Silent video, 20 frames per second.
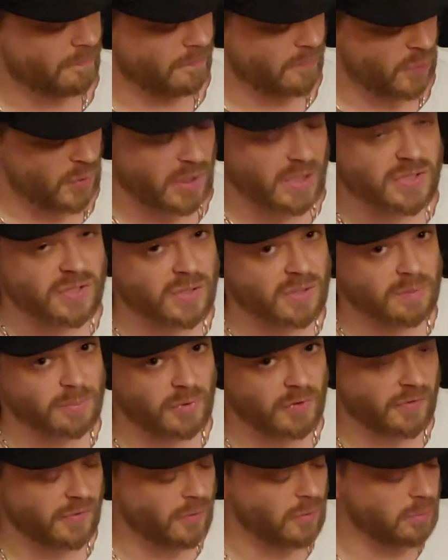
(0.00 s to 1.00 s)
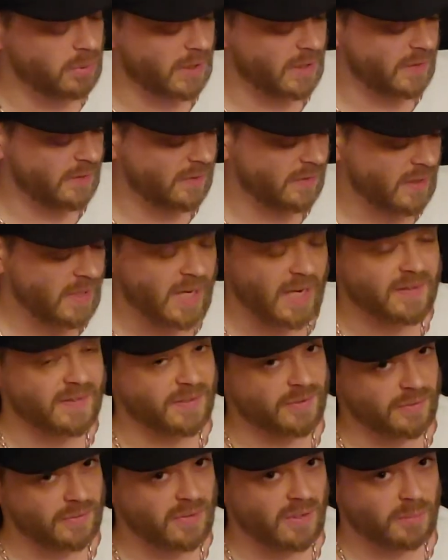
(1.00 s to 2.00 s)
pretty durable sole plates, and
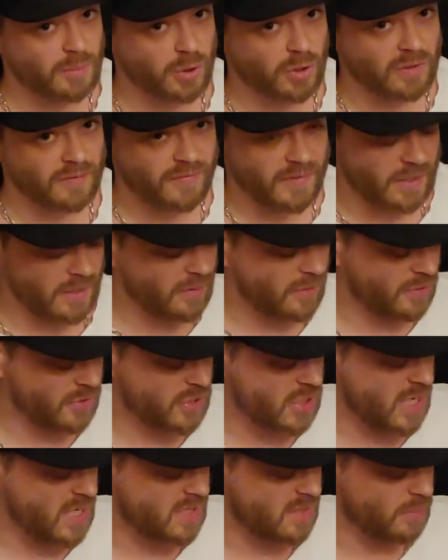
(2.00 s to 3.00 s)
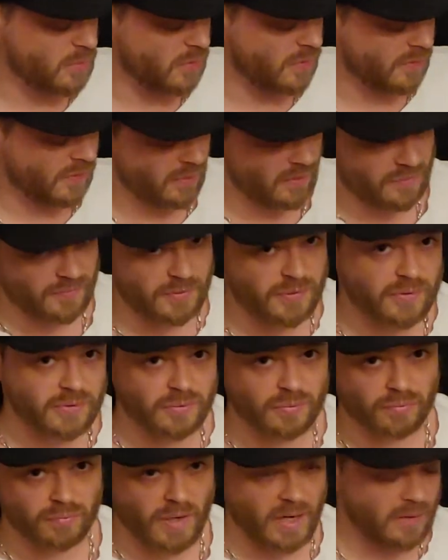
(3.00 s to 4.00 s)
they do come off. They're interchangeable, so if you
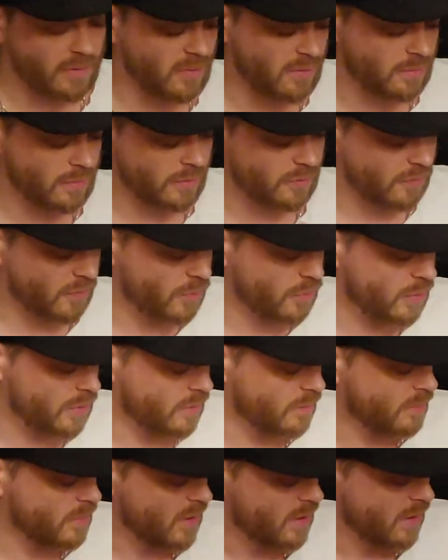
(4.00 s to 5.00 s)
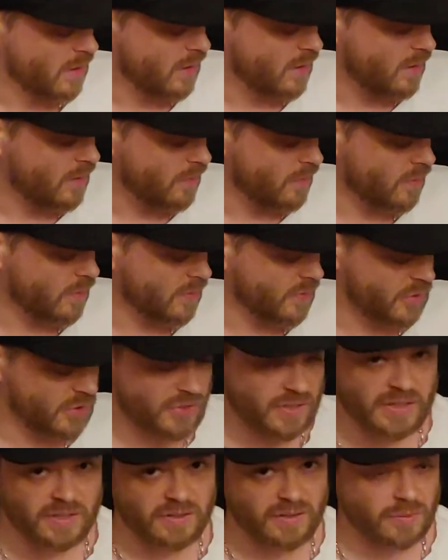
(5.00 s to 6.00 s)
do wreck them or ruin them, or
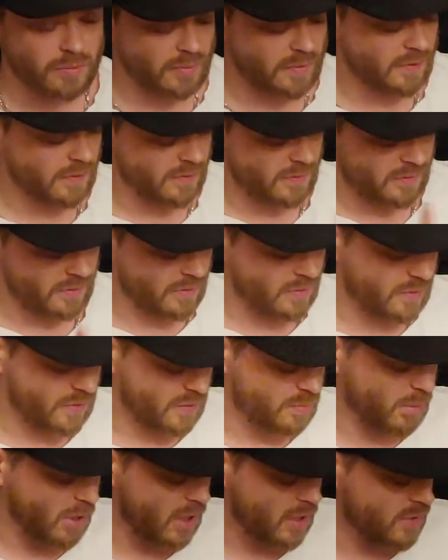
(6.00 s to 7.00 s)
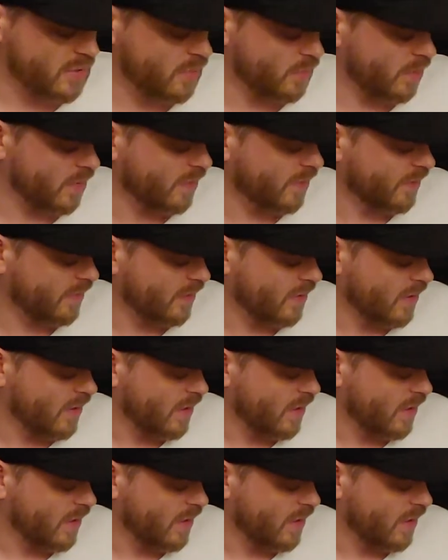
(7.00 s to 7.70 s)
just need new ones, you just buy new ones.